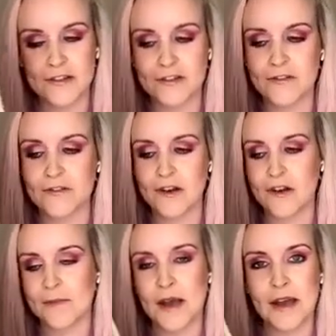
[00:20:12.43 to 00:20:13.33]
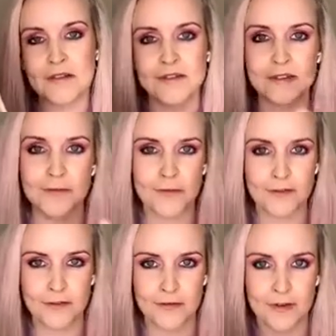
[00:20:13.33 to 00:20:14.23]
It's not as stiff as
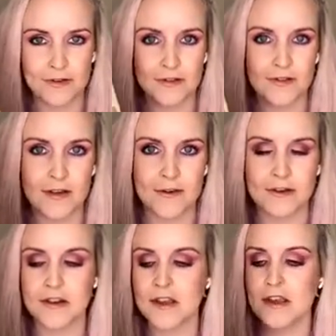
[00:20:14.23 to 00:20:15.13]
2007,